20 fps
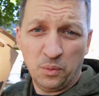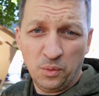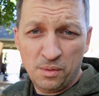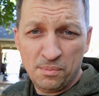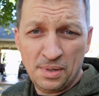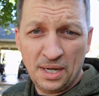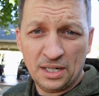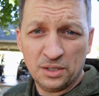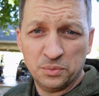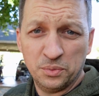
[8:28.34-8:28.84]
I
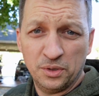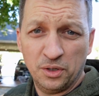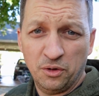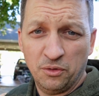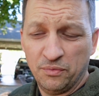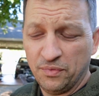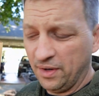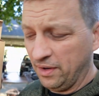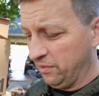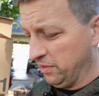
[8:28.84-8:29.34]
went back to an
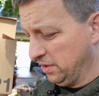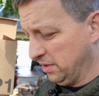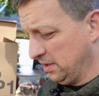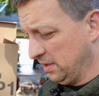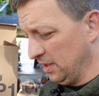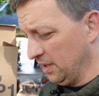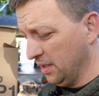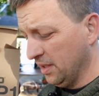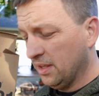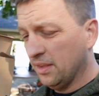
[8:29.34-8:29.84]
old favorite,
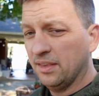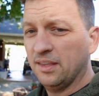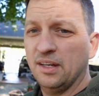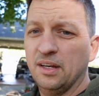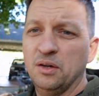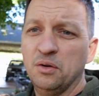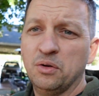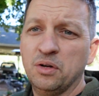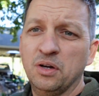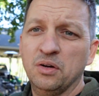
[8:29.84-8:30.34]

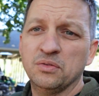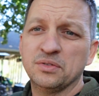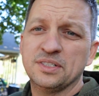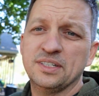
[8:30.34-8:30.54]
NoCo